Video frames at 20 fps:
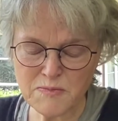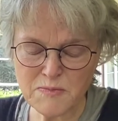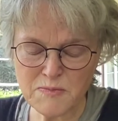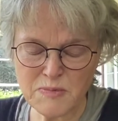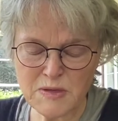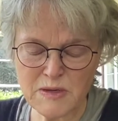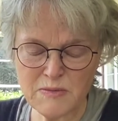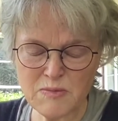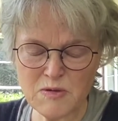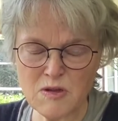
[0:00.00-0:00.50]

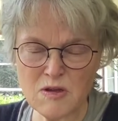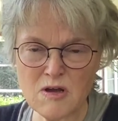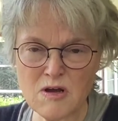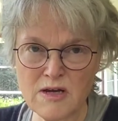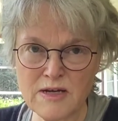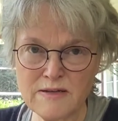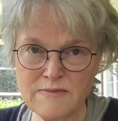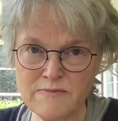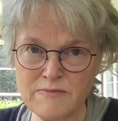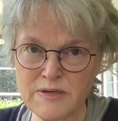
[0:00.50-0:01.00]
people
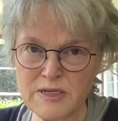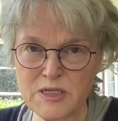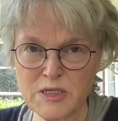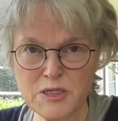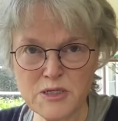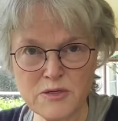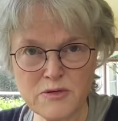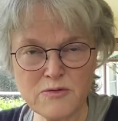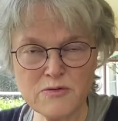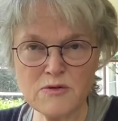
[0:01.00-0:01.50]
on
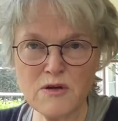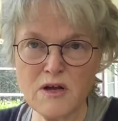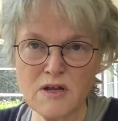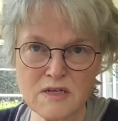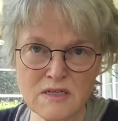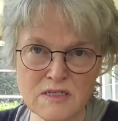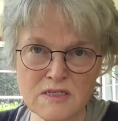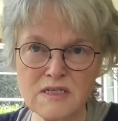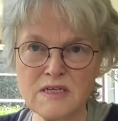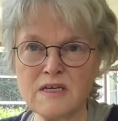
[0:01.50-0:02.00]
BitChute,
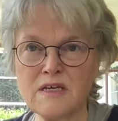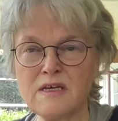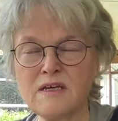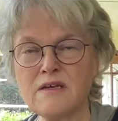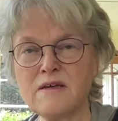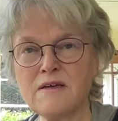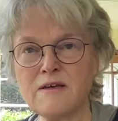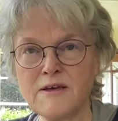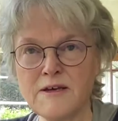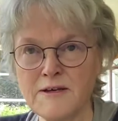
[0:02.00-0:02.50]
Odyssey,